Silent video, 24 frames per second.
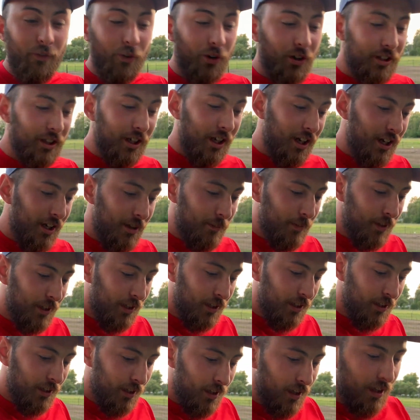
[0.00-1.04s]
or 4th time,
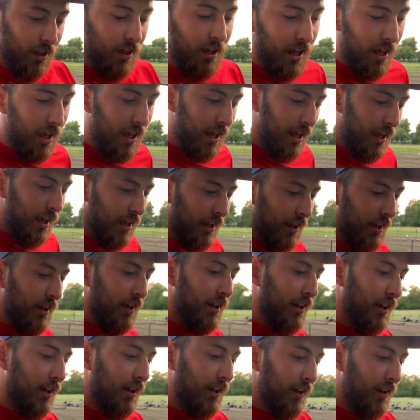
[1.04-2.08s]
and